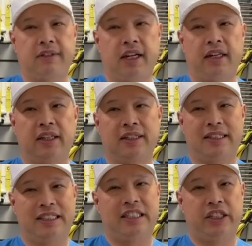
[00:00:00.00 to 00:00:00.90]
kind of
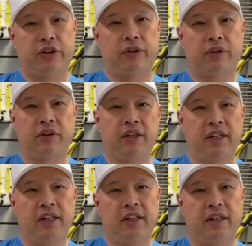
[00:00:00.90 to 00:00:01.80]
year
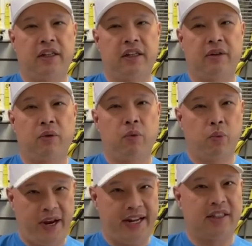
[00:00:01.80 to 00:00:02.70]

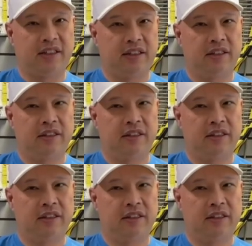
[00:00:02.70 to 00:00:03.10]
wait.